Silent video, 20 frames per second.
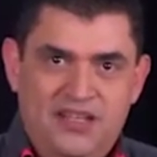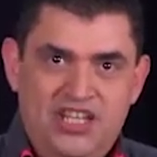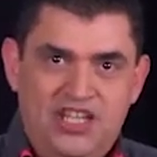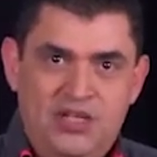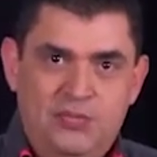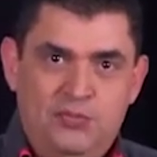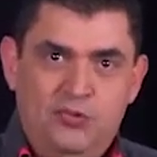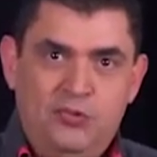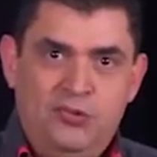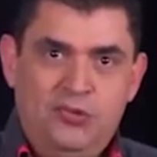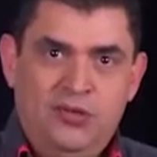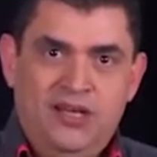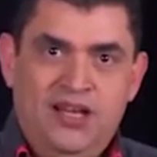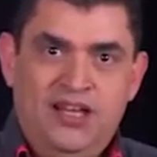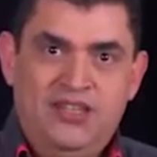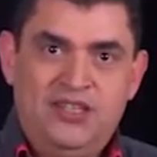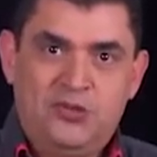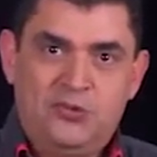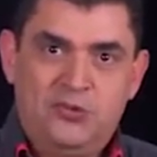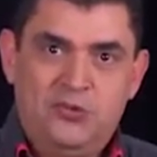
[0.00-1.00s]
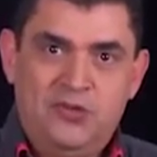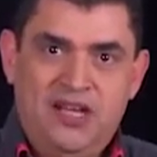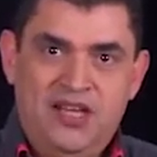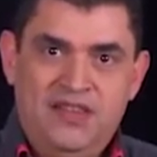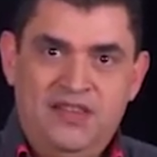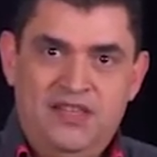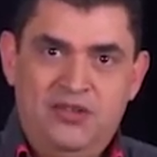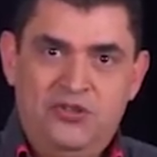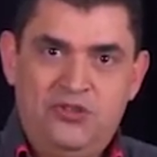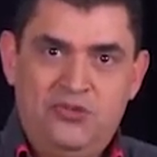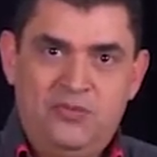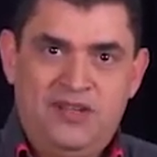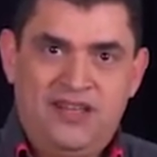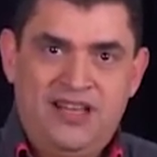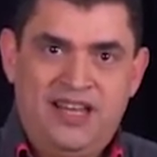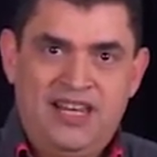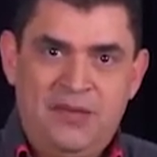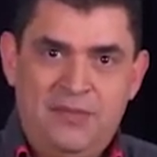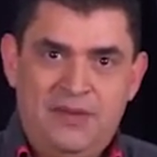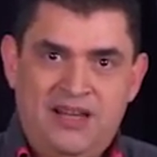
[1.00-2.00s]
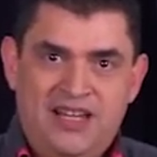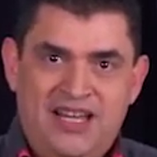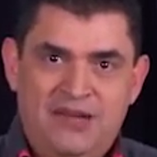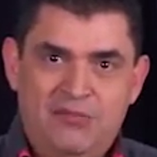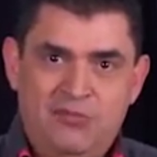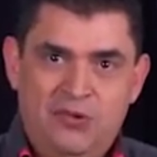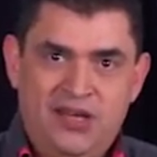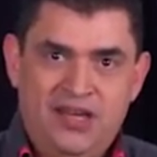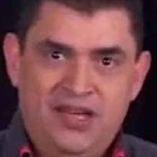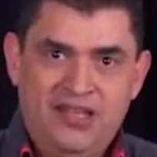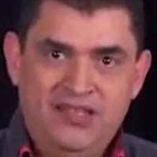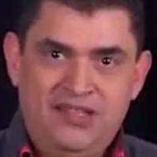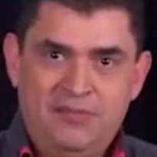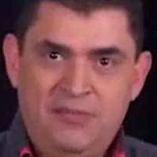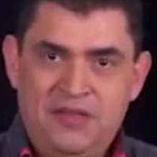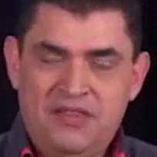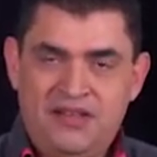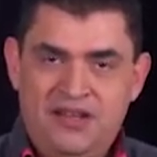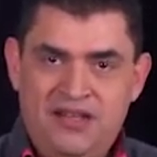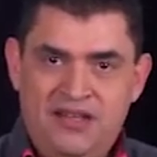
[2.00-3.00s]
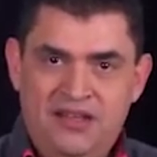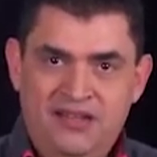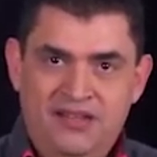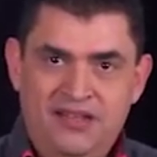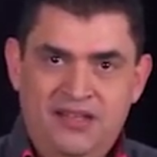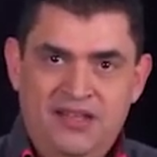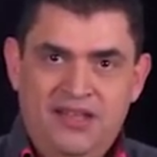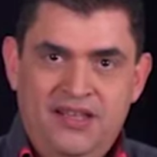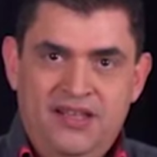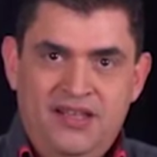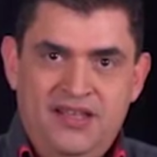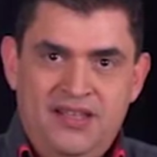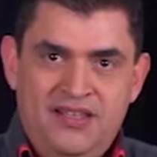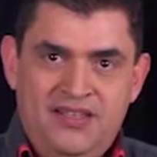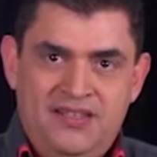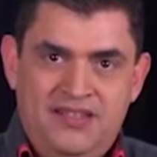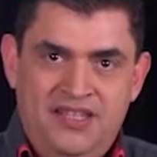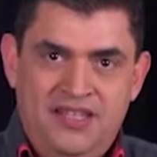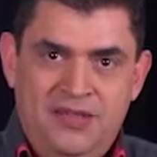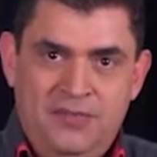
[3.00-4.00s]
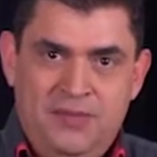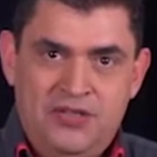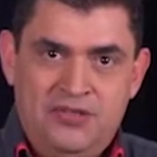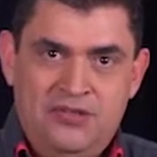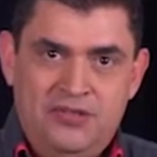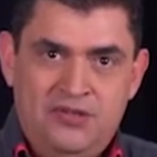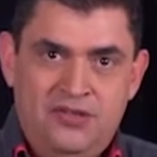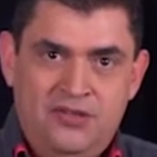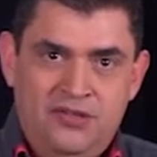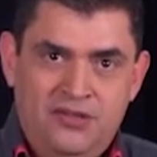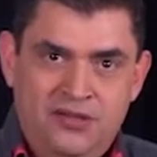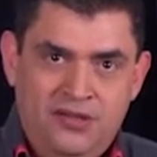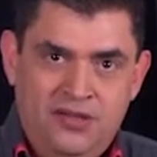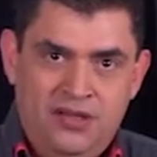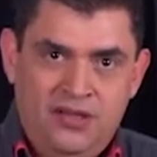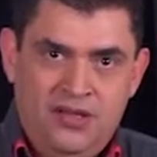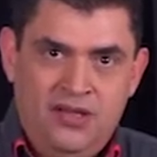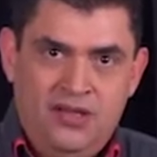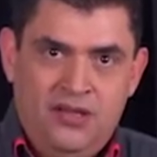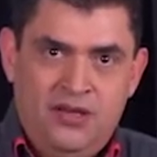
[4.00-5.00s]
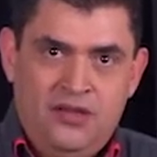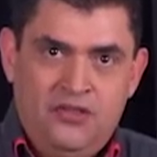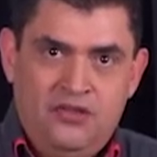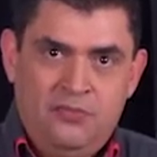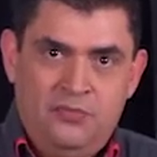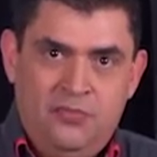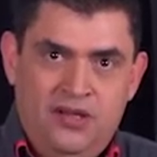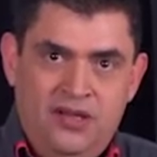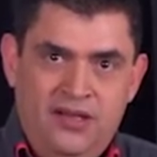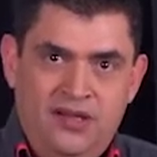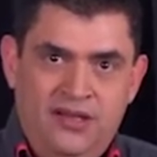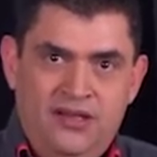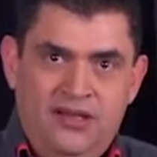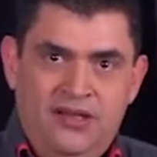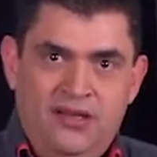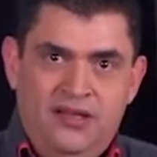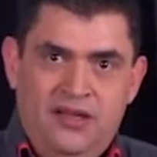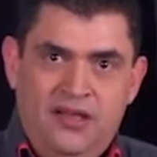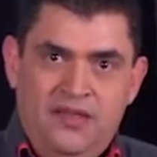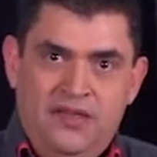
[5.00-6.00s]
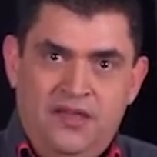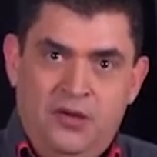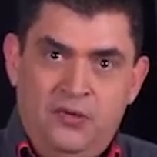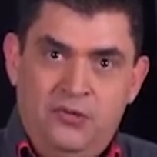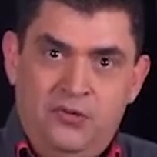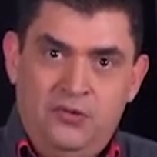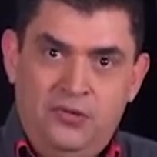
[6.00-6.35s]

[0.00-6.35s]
The phrase has to be on the same scale, for this example, C major. Then we turn